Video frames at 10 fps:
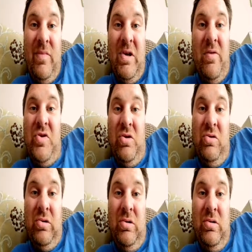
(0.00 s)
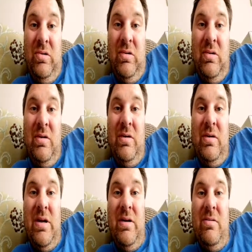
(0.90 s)
Horizontal,
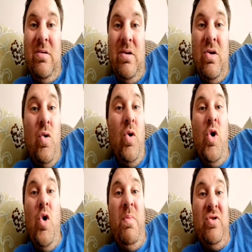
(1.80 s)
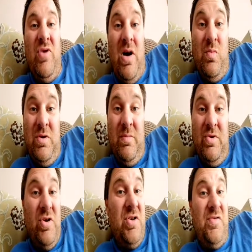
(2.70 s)
yeah. A hula hoop is round. It's
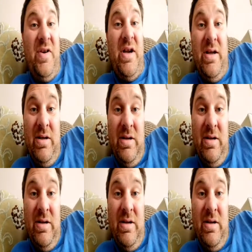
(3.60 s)
not a sphere.